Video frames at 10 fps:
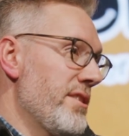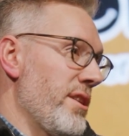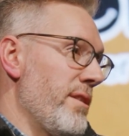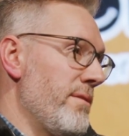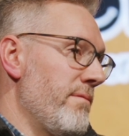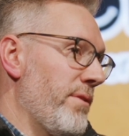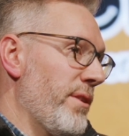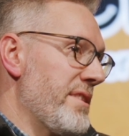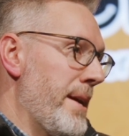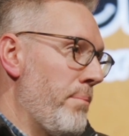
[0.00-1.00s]
So, for
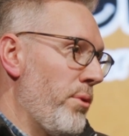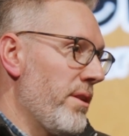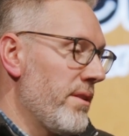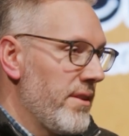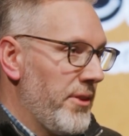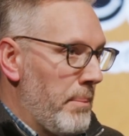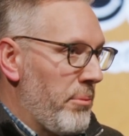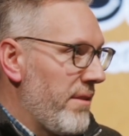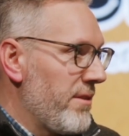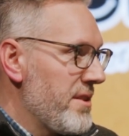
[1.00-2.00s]
example, the
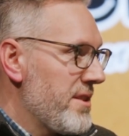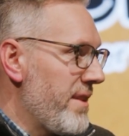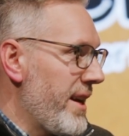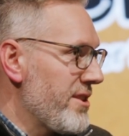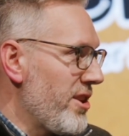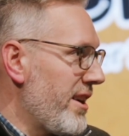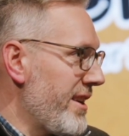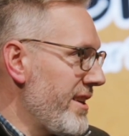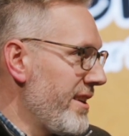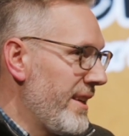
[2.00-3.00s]
prevalence of
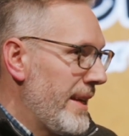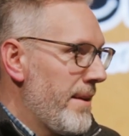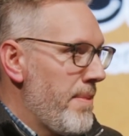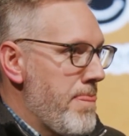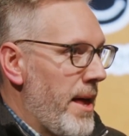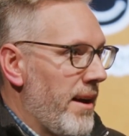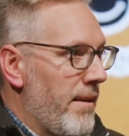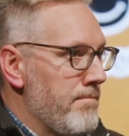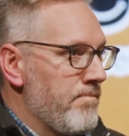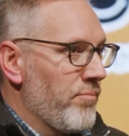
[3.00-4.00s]
anxiety
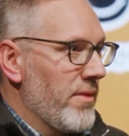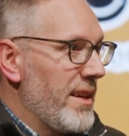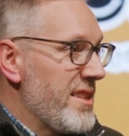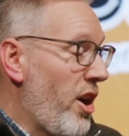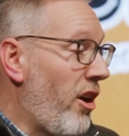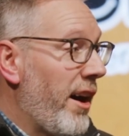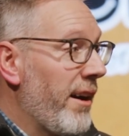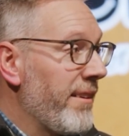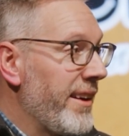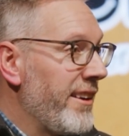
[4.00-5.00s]
is
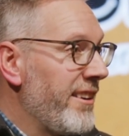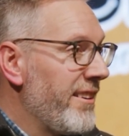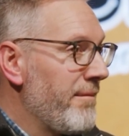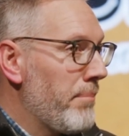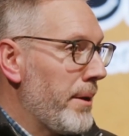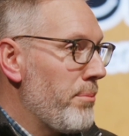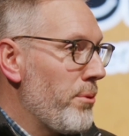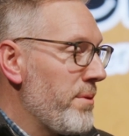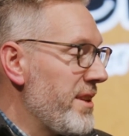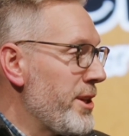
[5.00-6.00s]
higher in
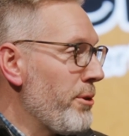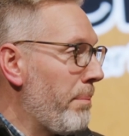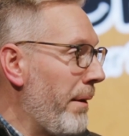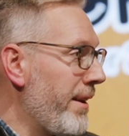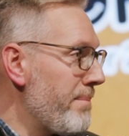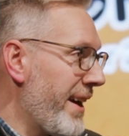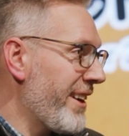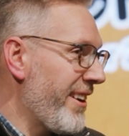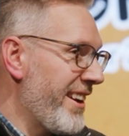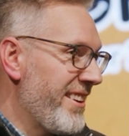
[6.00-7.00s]
people with a European
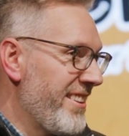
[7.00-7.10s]
background.